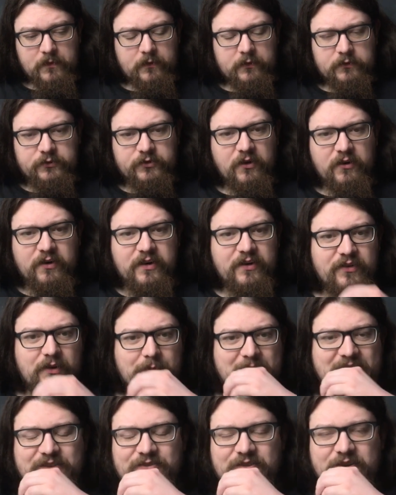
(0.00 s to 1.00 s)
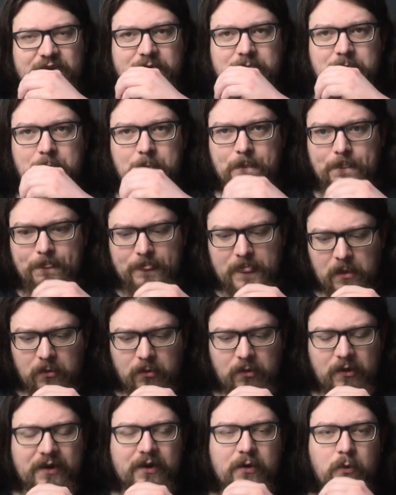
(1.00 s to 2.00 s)
Sorry if I'm eating
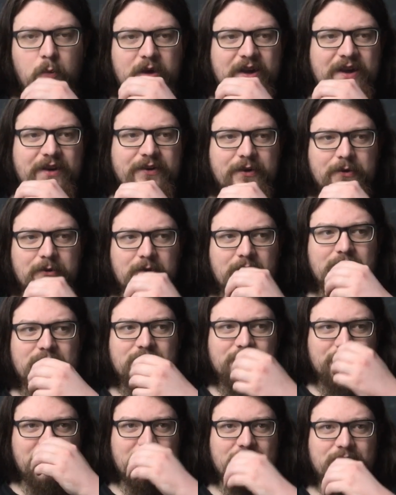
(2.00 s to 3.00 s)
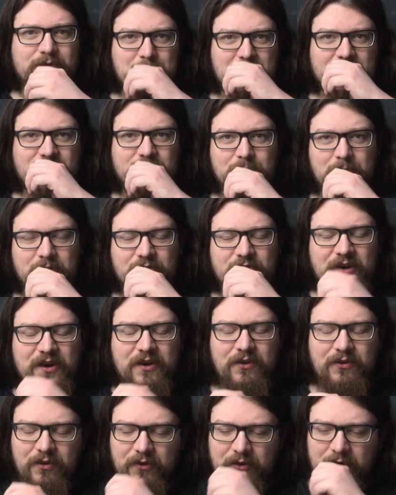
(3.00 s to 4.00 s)
like a weirdo, like I say, it's my
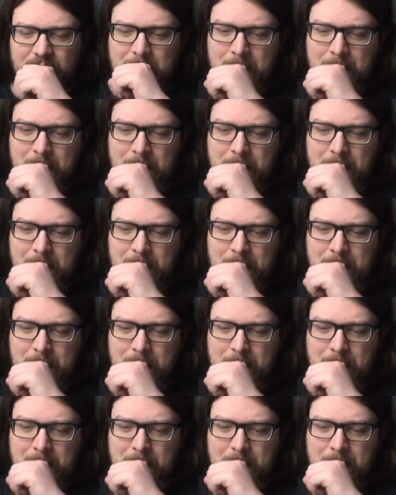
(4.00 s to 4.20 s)
teeth are...